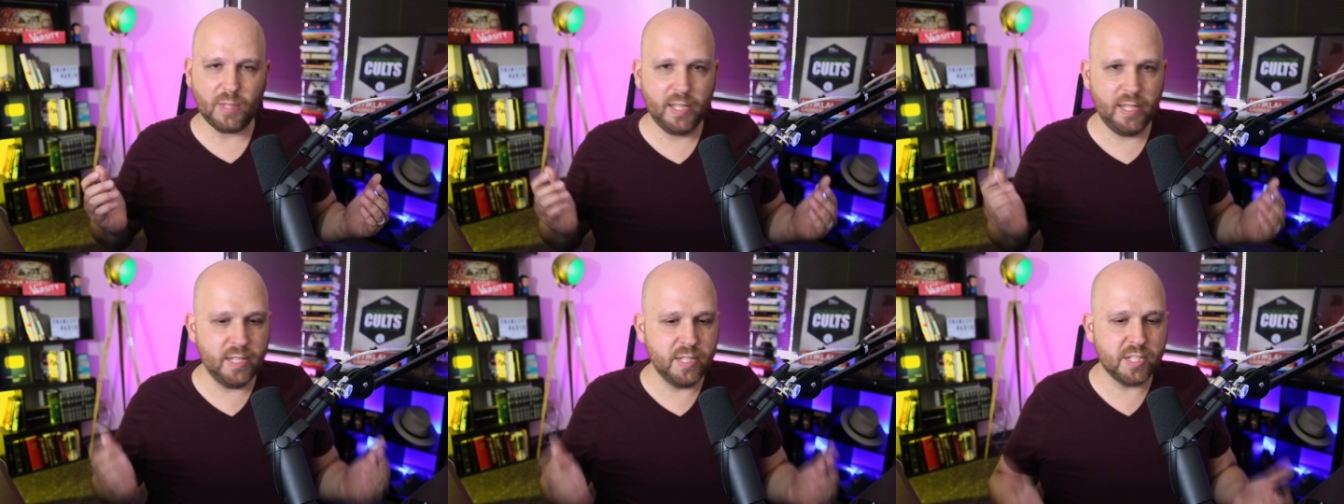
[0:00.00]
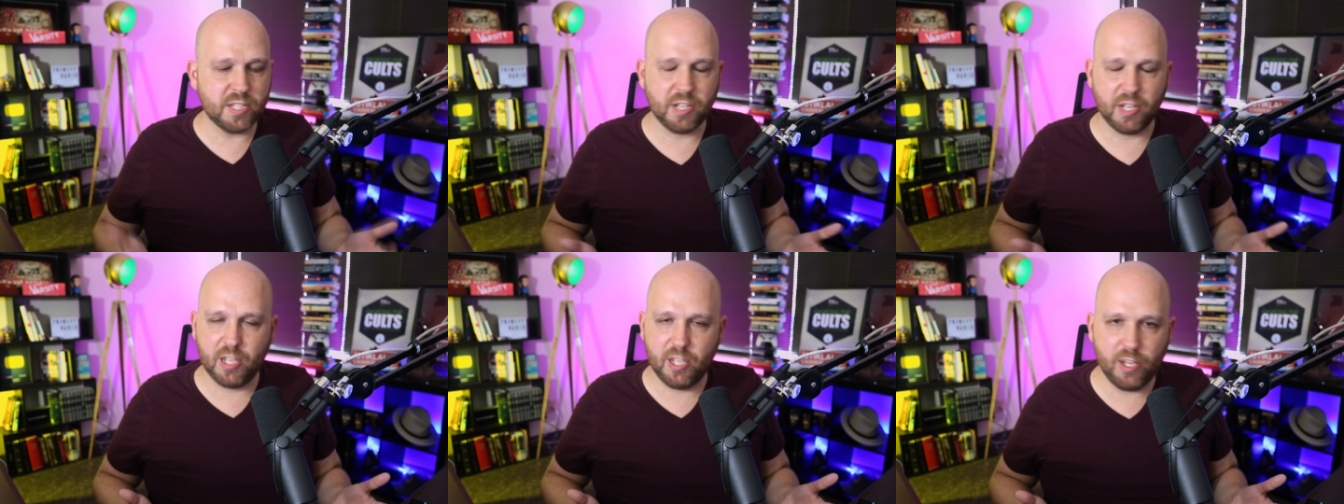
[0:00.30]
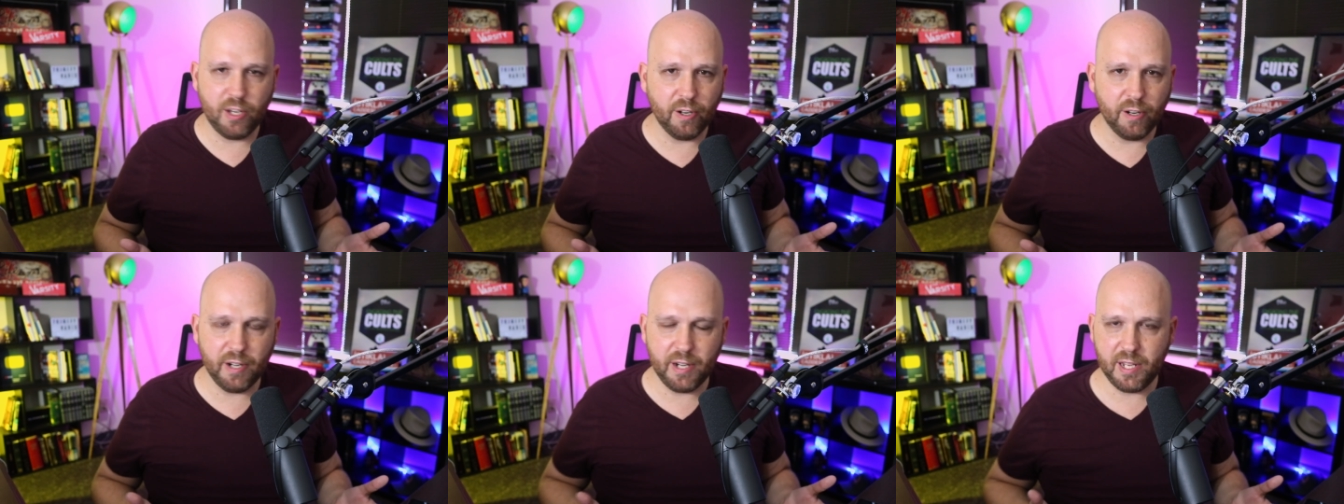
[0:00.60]

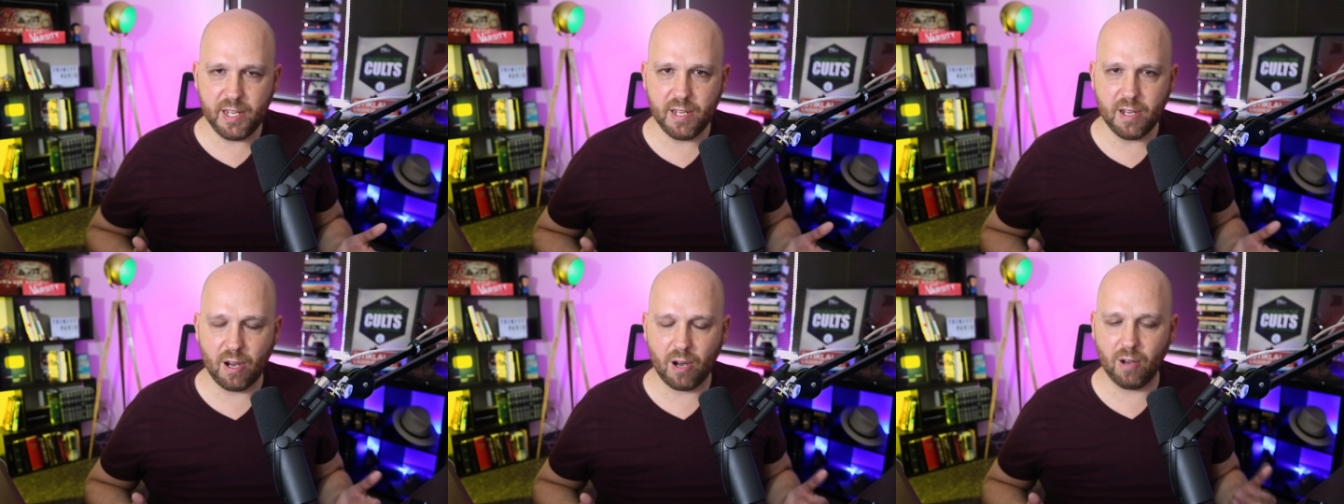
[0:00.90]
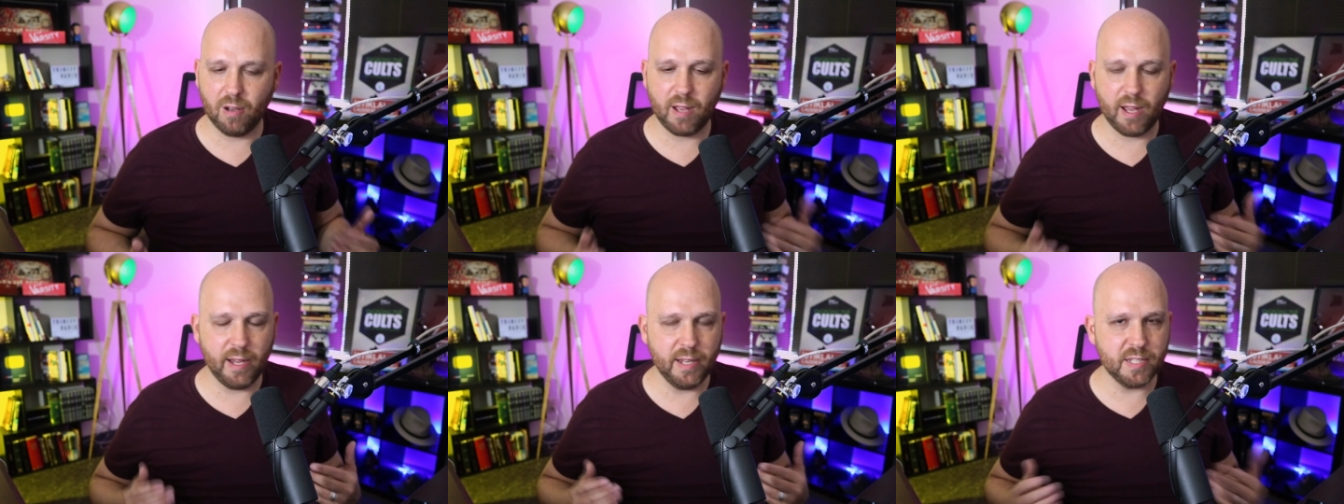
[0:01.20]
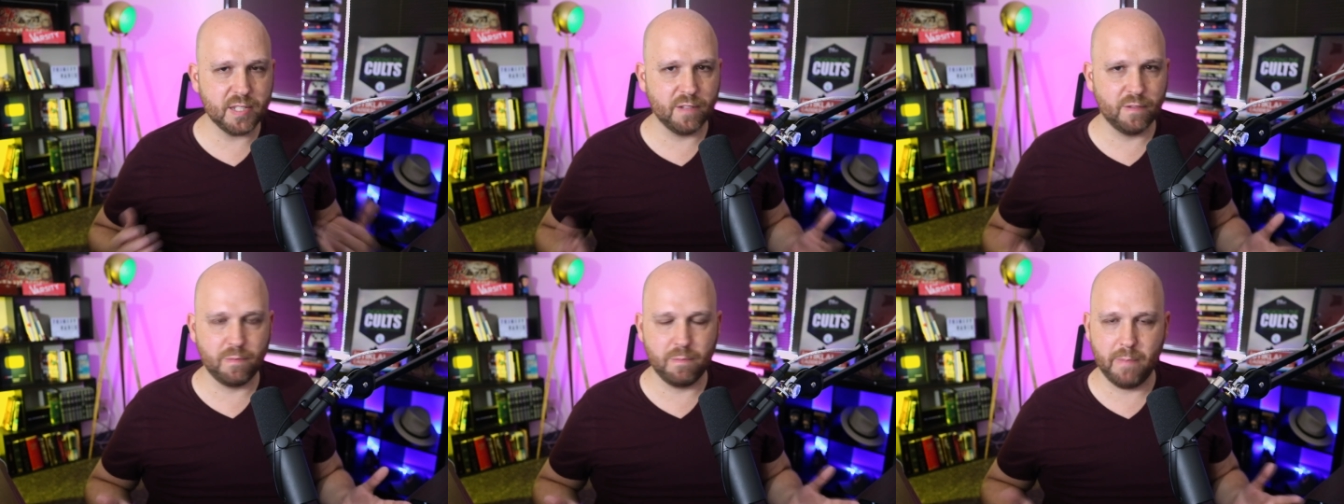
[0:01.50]
insecurity, all
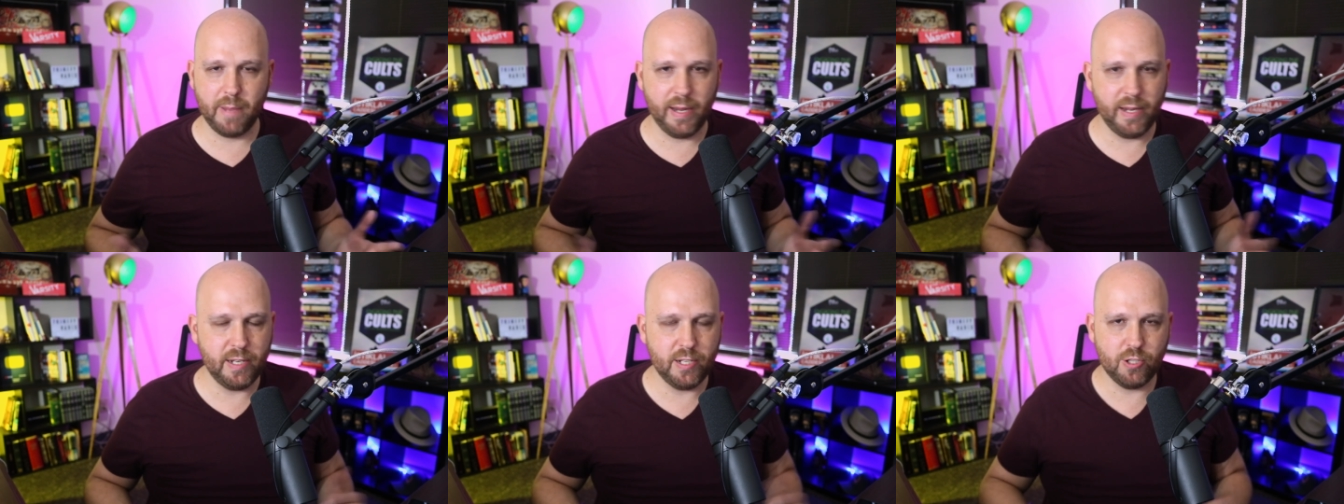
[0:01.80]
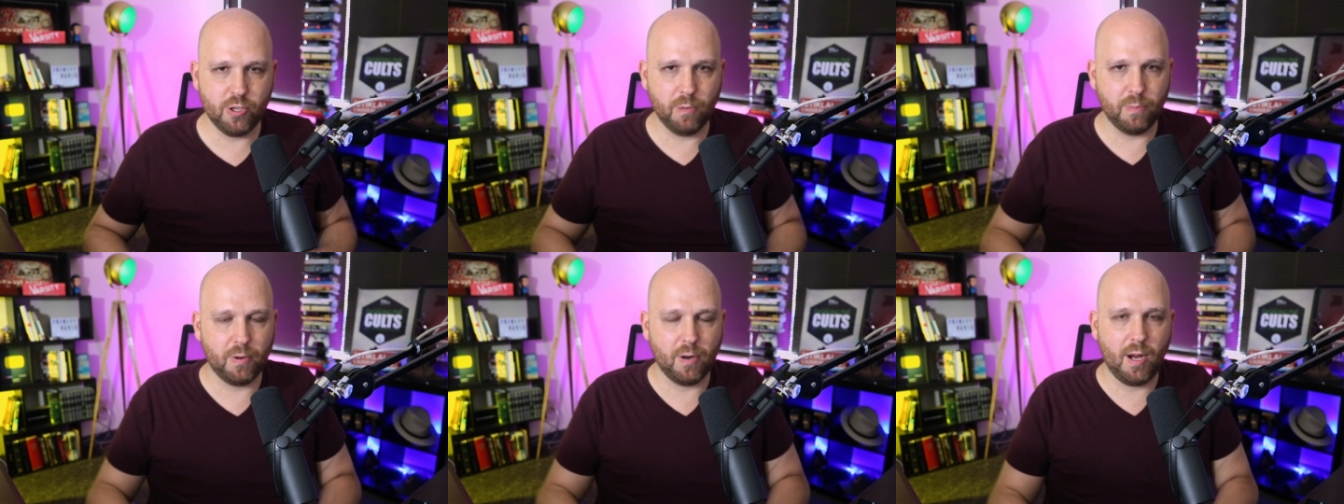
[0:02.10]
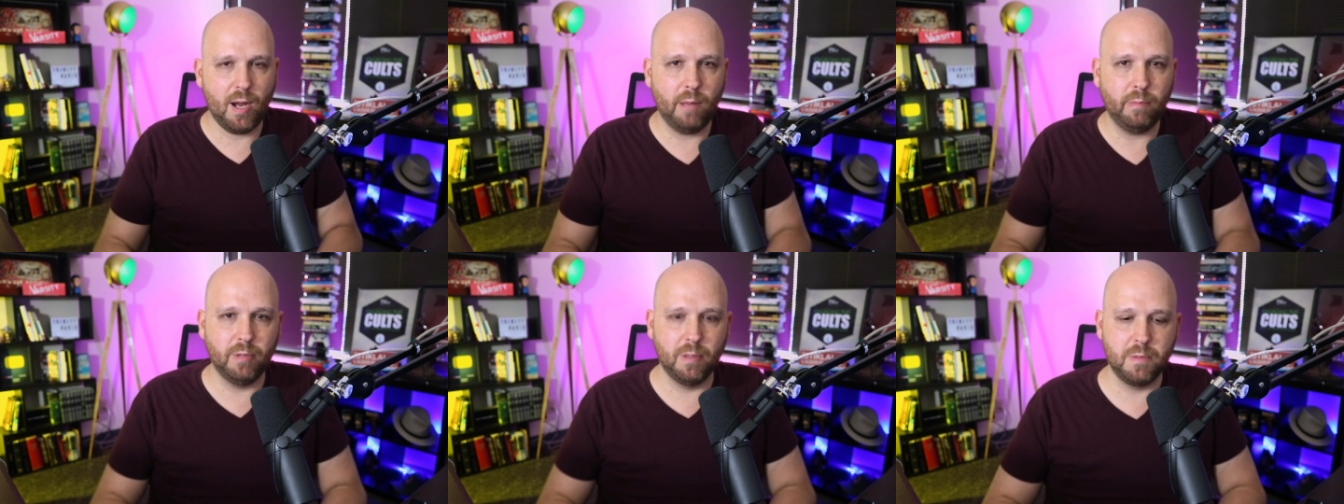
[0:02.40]
kinds of major
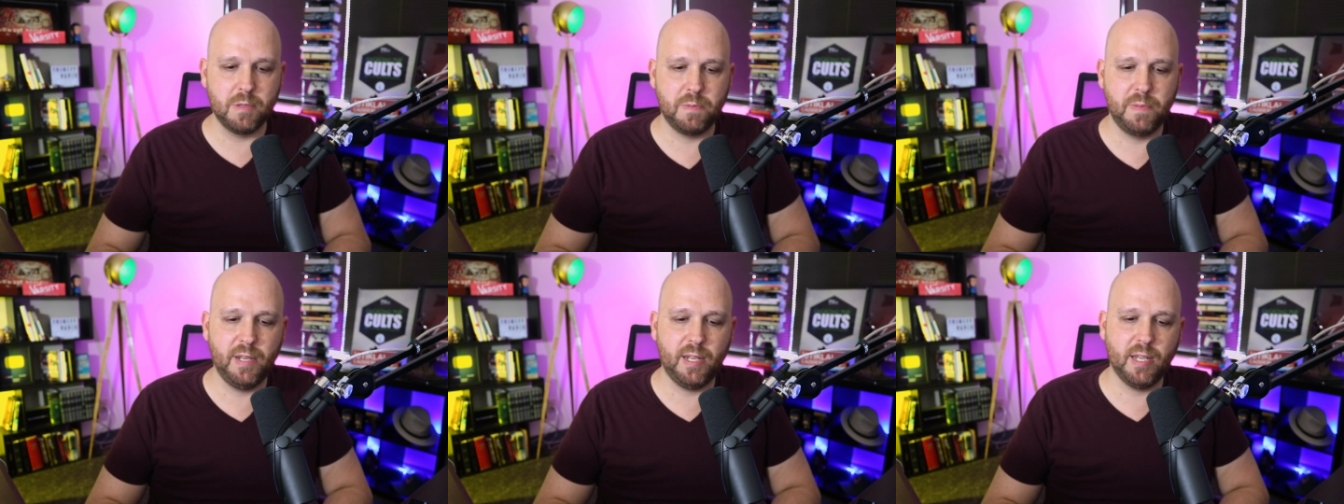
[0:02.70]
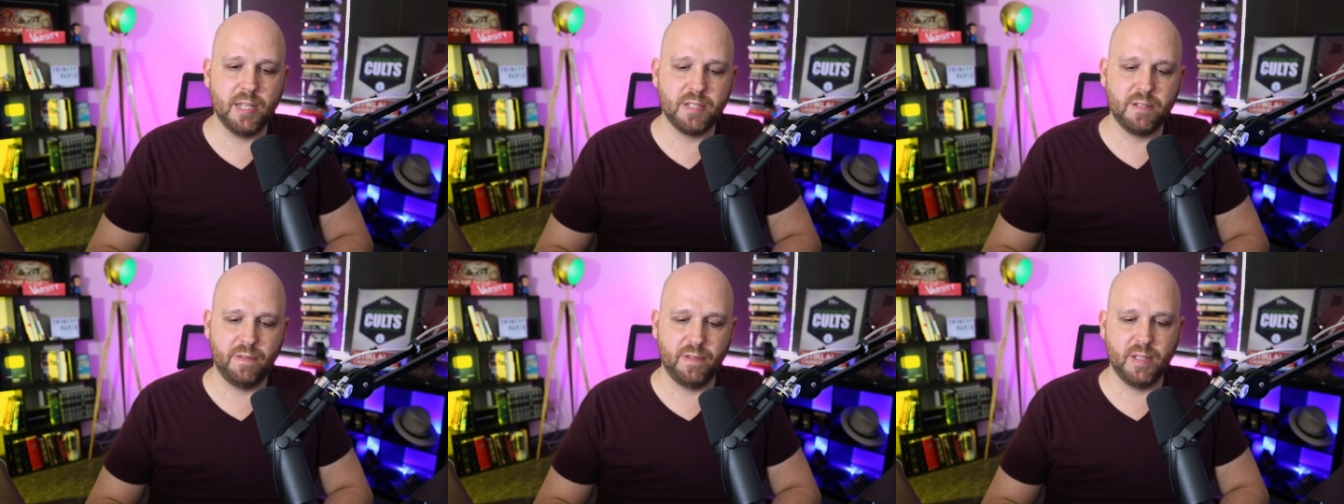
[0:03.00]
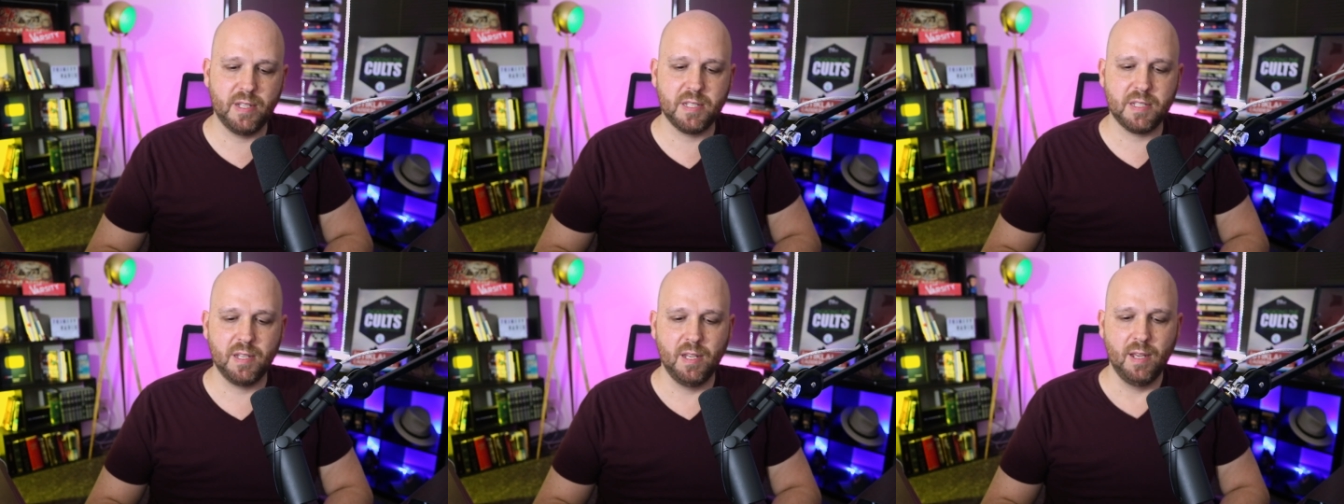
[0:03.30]
problems because of
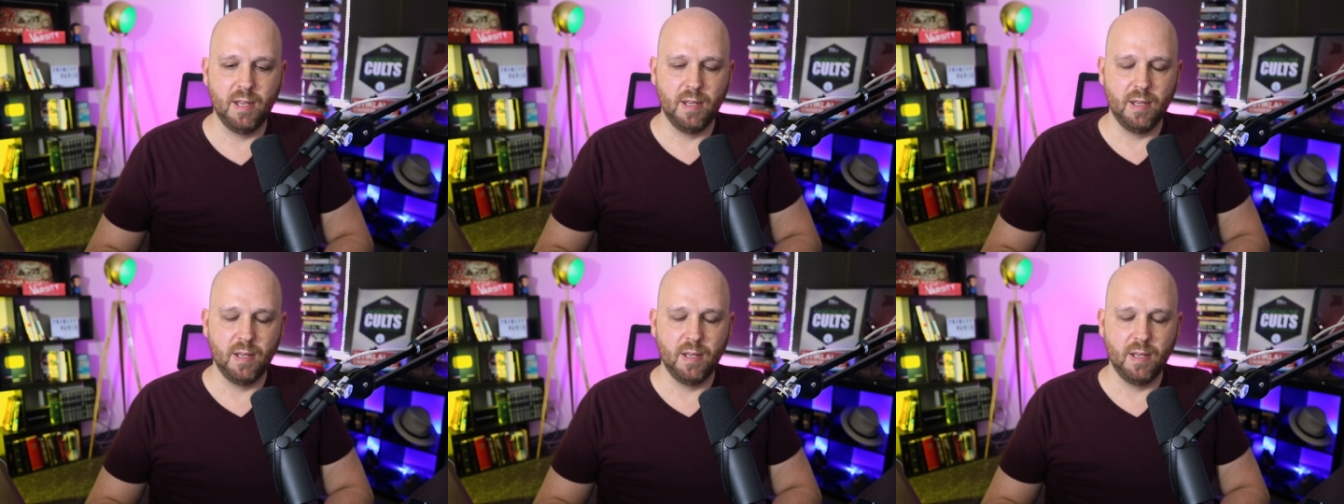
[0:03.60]
this